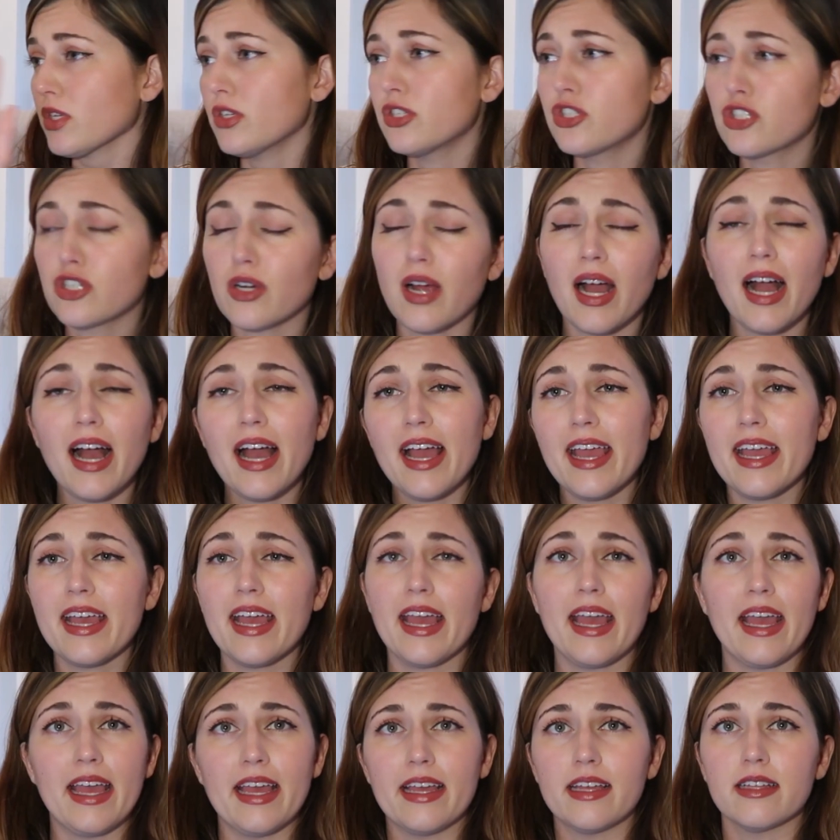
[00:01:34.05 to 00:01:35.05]
Try
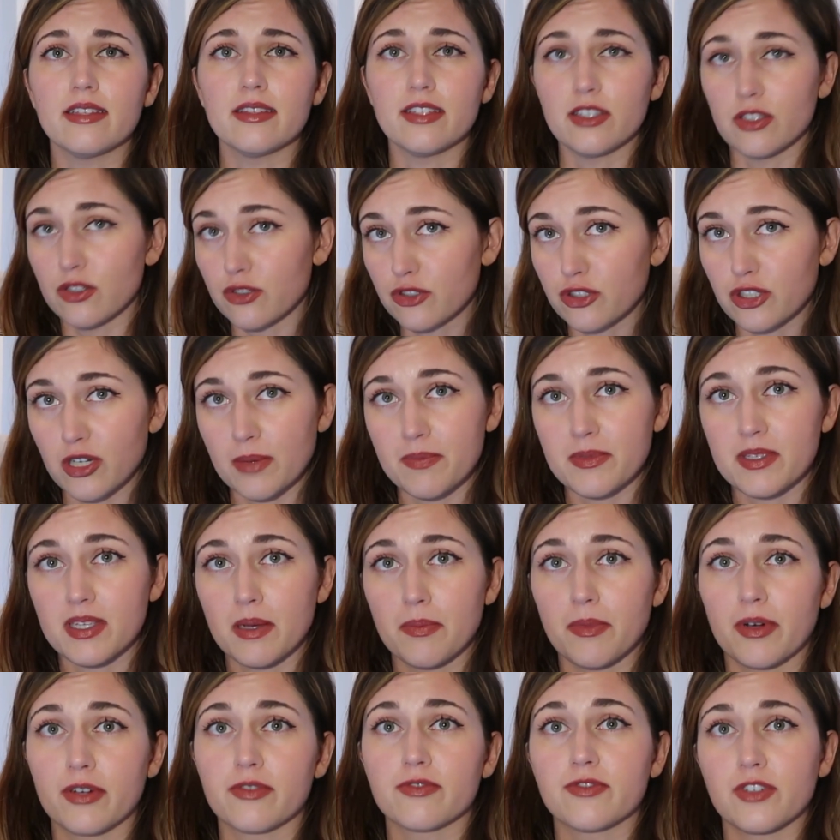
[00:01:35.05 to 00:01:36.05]
a little trip
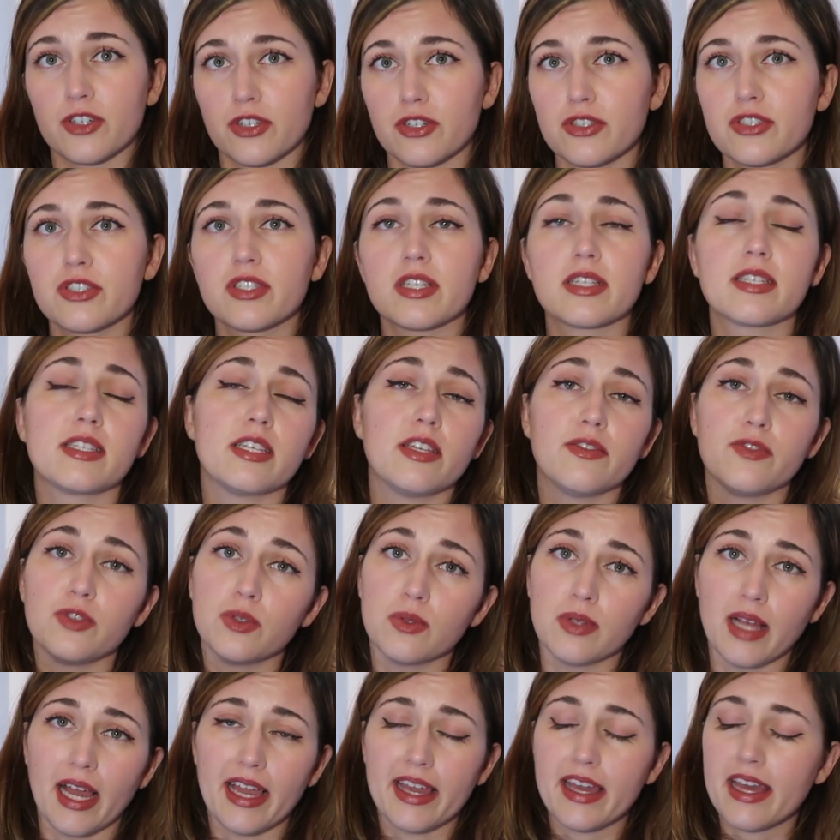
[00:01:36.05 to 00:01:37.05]
somewhere first to see if you
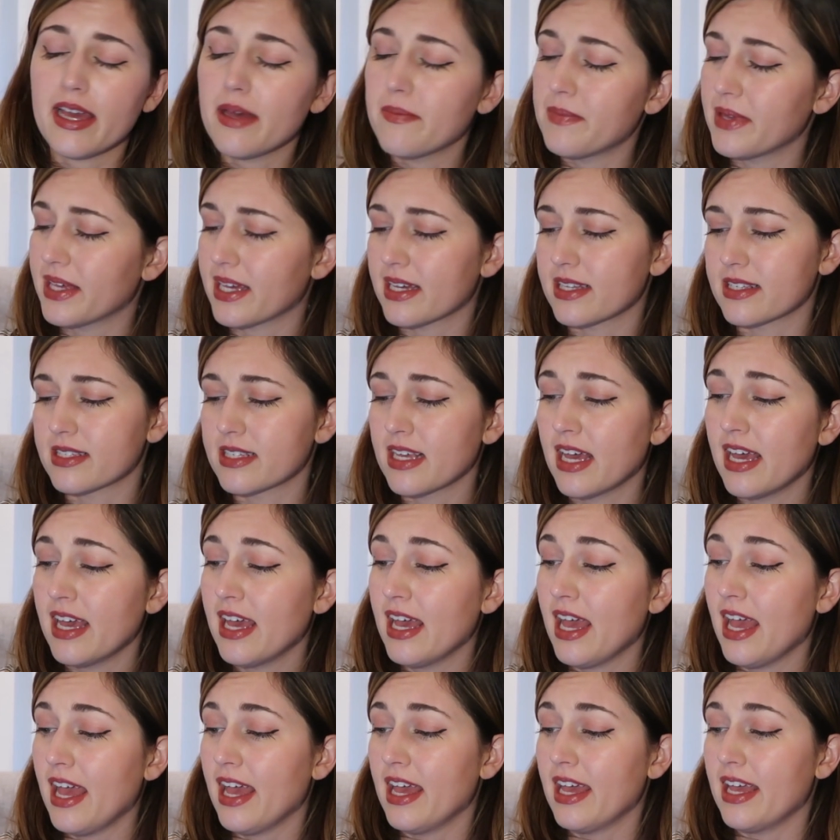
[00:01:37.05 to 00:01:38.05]
like it, because
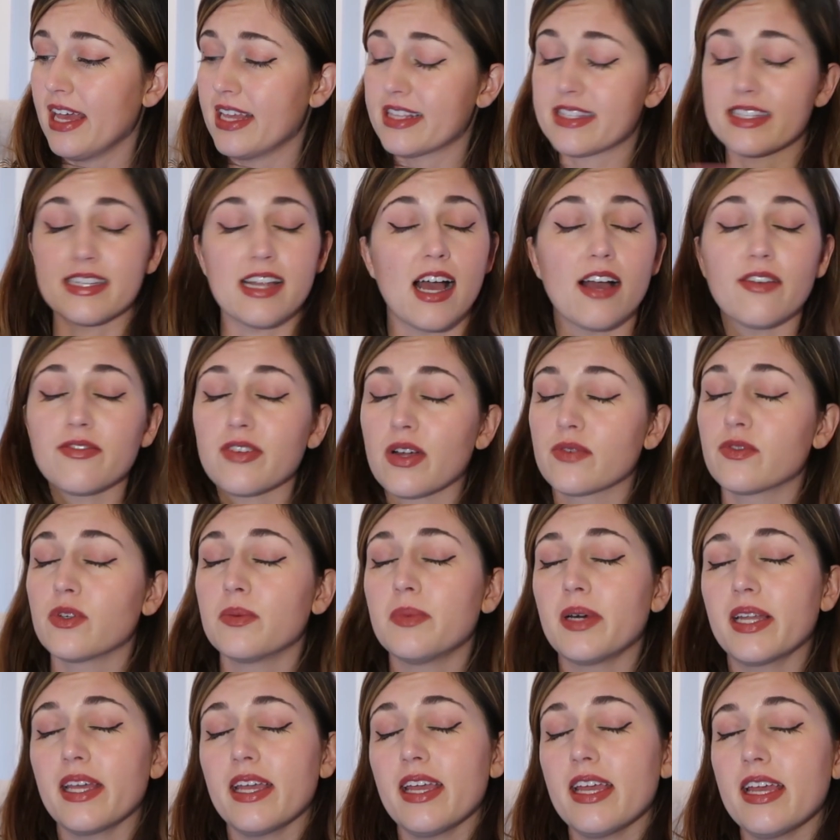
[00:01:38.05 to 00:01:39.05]
it's not for
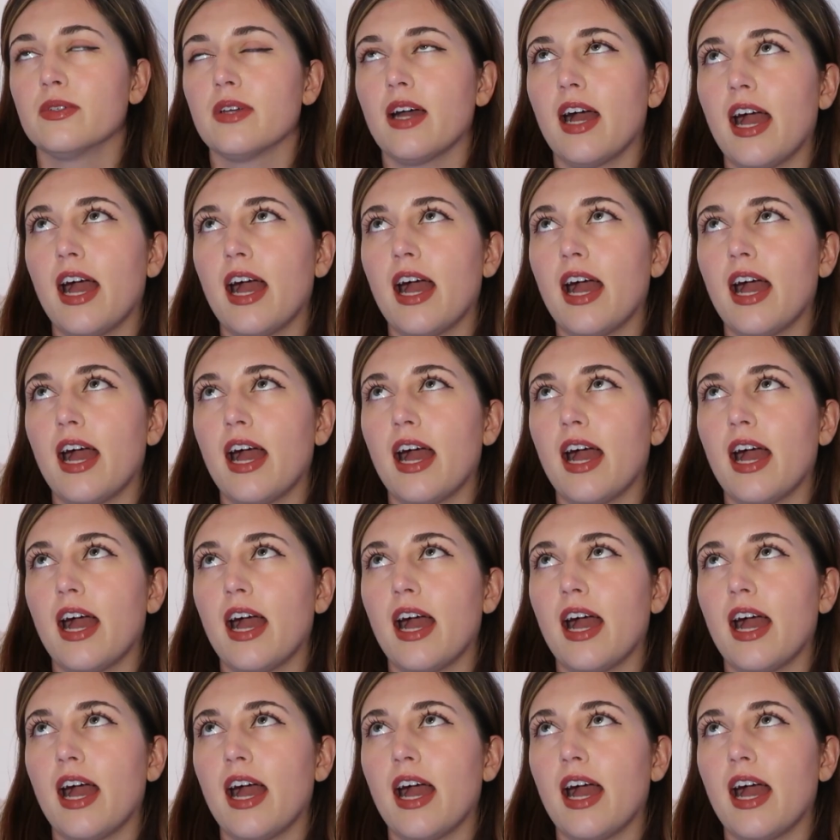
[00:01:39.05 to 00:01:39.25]
everybody.